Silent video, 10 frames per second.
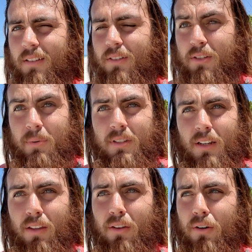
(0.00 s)
There's a
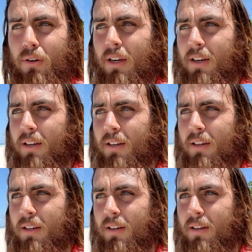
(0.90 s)
particular
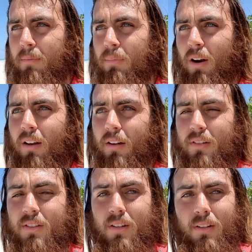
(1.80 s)

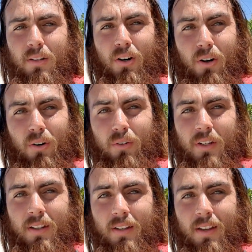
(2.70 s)
product
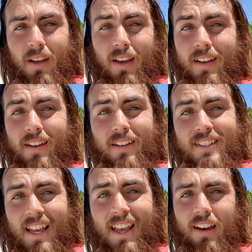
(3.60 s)
called a
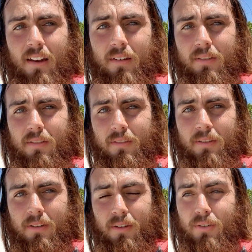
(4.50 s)
TED,
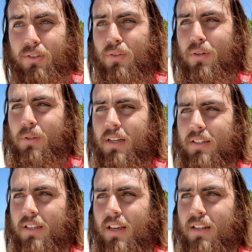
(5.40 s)
also known
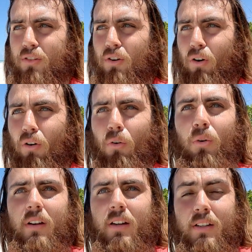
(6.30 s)
as a
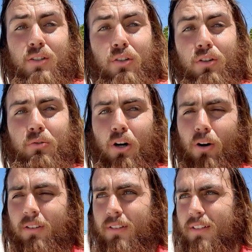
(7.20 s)
turtle
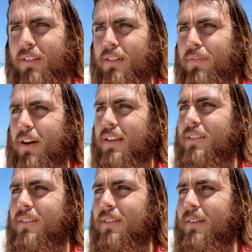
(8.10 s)
excluder
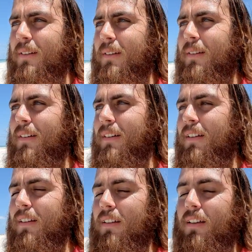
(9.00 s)
device.
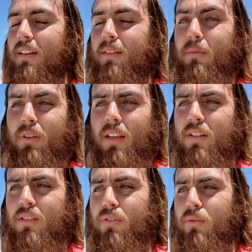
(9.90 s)
And what
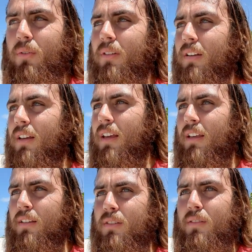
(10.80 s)
they do
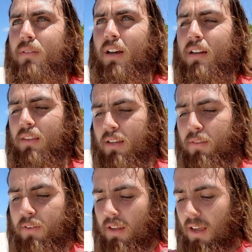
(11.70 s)
is kind of
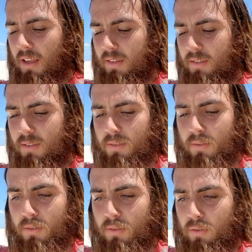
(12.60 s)
think of it as
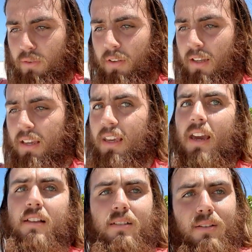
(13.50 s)
sort of like a
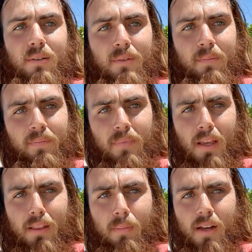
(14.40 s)
gate
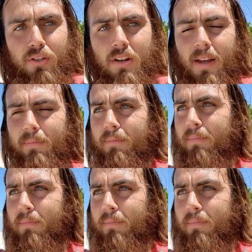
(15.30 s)
in the mesh net.